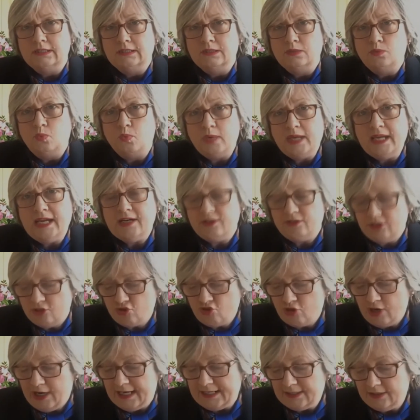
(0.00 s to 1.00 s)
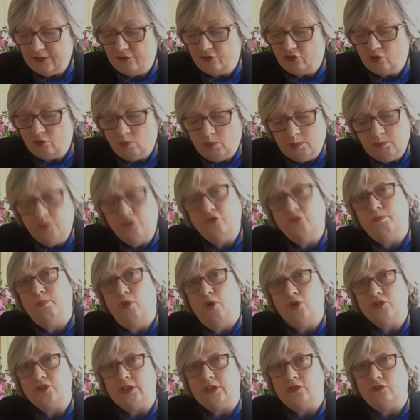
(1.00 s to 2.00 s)
We are attracted to women's
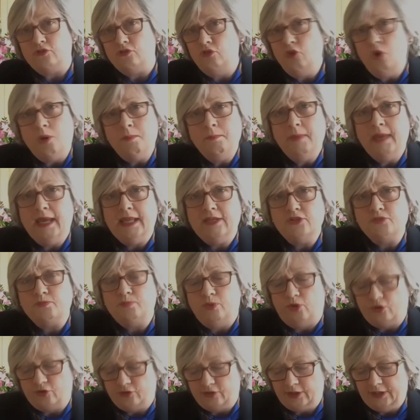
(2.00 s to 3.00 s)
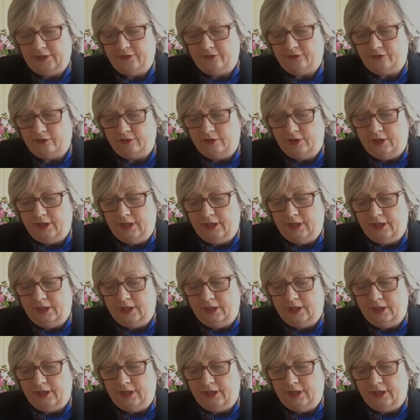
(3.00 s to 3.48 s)
bodies, not men's bodies,